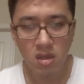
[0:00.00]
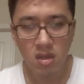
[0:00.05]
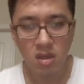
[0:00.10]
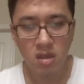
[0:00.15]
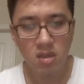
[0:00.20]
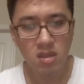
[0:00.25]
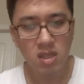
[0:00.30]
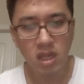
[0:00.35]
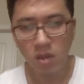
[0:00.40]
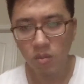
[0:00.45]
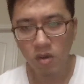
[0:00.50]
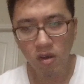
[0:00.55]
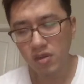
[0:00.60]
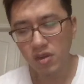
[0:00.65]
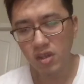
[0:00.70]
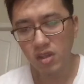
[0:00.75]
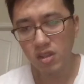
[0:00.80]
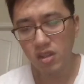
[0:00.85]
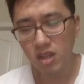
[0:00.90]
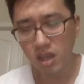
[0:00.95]
Some
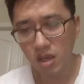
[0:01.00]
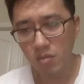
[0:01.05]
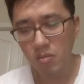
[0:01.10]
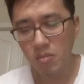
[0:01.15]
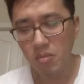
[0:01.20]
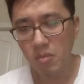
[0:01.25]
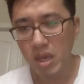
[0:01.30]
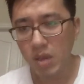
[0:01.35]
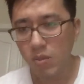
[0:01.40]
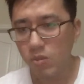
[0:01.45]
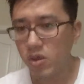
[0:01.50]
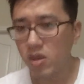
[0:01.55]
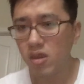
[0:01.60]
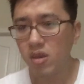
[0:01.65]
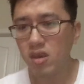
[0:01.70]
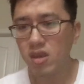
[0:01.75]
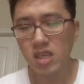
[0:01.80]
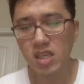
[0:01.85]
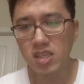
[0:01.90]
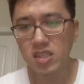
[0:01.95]
of them may
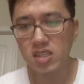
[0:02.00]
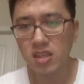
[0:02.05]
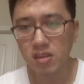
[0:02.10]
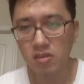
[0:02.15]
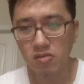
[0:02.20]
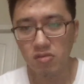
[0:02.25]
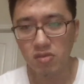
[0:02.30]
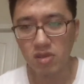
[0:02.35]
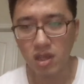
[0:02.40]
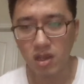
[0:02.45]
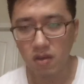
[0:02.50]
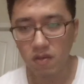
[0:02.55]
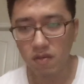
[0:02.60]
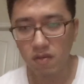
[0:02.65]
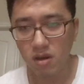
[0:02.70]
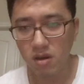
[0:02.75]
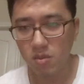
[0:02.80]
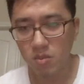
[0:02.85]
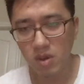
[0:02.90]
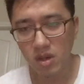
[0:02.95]
be easy to
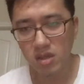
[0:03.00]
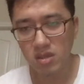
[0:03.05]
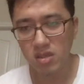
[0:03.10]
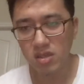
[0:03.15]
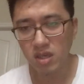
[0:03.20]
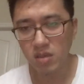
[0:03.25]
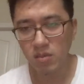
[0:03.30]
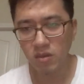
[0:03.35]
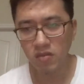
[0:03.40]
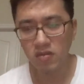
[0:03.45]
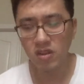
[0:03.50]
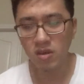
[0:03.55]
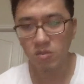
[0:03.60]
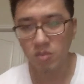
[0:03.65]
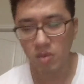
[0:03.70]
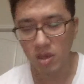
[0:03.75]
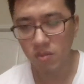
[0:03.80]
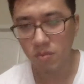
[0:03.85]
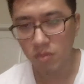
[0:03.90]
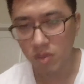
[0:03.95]
deliver, but some of them
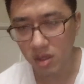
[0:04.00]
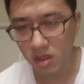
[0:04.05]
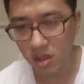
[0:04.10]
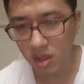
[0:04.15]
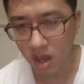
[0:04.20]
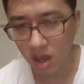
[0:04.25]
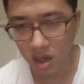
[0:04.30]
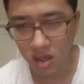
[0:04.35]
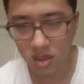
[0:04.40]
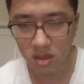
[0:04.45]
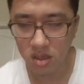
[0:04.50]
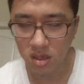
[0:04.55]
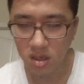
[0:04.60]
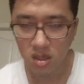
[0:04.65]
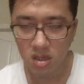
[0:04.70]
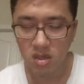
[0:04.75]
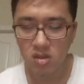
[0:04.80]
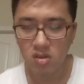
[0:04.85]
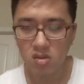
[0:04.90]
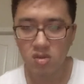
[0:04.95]
may be not.
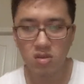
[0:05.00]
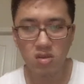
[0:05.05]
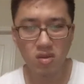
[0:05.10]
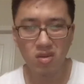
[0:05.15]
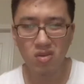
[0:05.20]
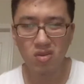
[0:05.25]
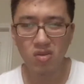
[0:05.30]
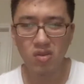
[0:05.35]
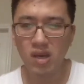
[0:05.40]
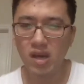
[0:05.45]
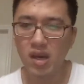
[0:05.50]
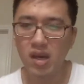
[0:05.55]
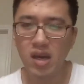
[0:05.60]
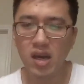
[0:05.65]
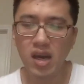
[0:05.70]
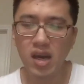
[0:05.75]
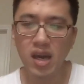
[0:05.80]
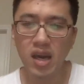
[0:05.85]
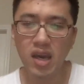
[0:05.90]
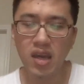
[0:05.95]
So
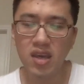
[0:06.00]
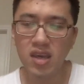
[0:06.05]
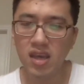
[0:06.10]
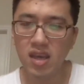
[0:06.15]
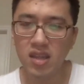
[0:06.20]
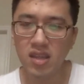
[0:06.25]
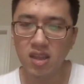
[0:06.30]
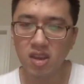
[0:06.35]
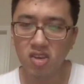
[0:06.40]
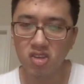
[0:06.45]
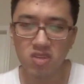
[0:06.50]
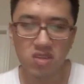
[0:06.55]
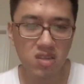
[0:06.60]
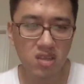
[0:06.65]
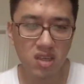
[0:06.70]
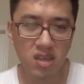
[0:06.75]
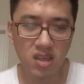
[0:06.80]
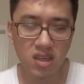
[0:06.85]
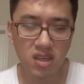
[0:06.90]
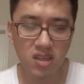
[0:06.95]
I cannot
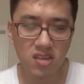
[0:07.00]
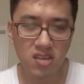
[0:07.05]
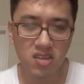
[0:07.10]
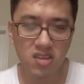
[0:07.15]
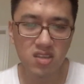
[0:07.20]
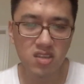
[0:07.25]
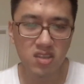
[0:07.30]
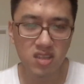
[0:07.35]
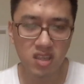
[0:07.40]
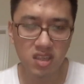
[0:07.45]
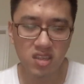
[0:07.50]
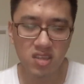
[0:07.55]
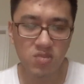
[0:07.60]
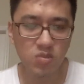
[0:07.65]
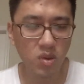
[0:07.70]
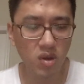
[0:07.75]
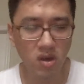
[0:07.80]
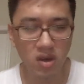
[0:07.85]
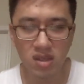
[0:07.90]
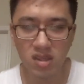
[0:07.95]
say this
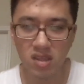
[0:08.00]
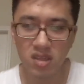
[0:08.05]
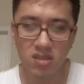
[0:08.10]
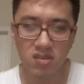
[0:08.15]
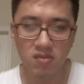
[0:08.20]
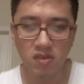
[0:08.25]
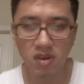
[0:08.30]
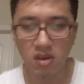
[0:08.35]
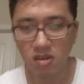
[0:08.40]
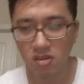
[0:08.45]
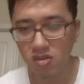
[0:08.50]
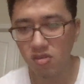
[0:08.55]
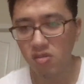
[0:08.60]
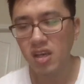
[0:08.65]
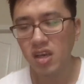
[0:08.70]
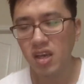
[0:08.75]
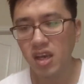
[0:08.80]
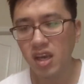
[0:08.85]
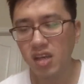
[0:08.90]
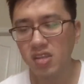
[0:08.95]
point is very
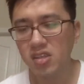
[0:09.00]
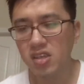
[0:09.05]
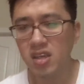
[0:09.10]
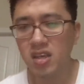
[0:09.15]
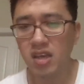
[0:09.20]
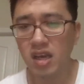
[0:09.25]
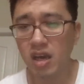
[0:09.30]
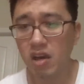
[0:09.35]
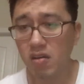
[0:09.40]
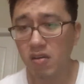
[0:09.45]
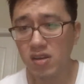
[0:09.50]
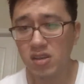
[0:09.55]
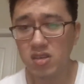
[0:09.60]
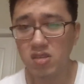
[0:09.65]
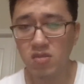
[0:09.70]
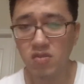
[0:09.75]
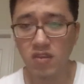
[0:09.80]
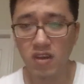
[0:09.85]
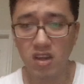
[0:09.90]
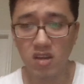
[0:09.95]
good as an iOS
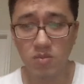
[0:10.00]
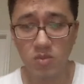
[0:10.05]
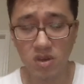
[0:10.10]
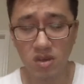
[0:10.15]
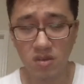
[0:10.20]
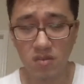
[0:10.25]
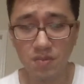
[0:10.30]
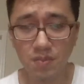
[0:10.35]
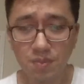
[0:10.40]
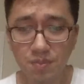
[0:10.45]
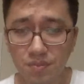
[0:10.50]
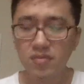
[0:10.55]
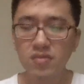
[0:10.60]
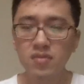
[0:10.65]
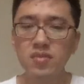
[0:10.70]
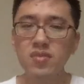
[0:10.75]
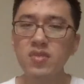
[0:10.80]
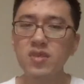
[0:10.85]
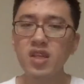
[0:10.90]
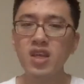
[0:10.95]
developer.
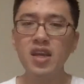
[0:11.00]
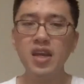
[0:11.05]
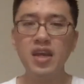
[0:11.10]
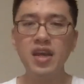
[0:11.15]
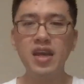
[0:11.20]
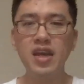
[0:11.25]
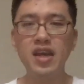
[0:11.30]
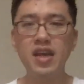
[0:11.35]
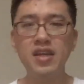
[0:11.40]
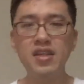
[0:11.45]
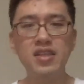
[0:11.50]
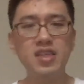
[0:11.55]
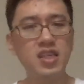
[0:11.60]
And